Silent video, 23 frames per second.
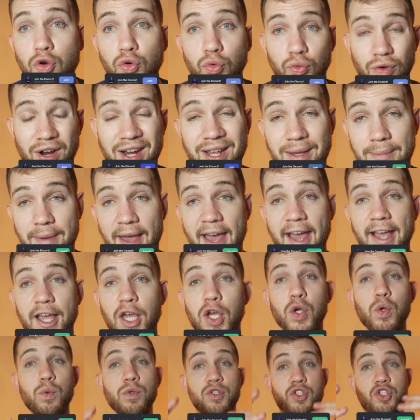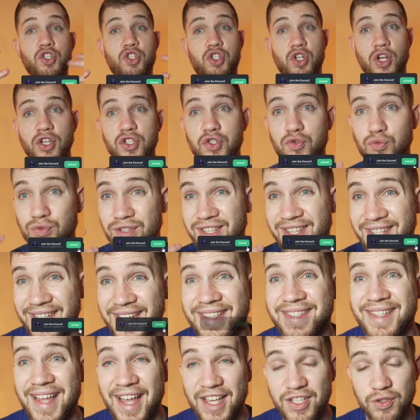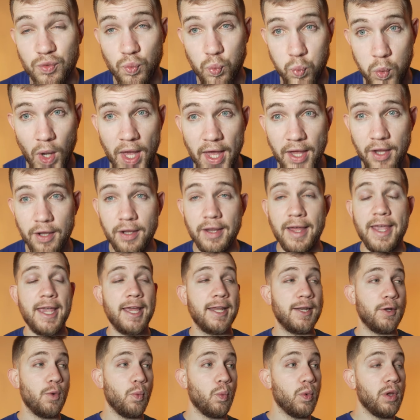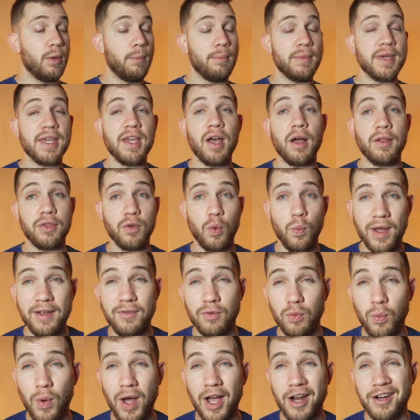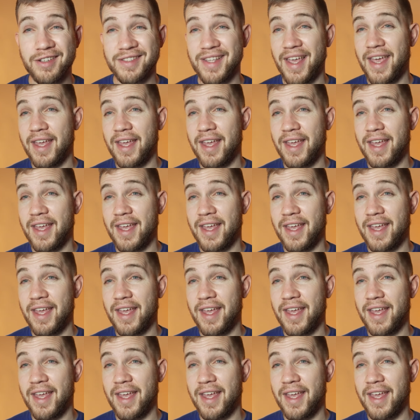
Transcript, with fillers: running back who was just released as well and will be on the waiver wires,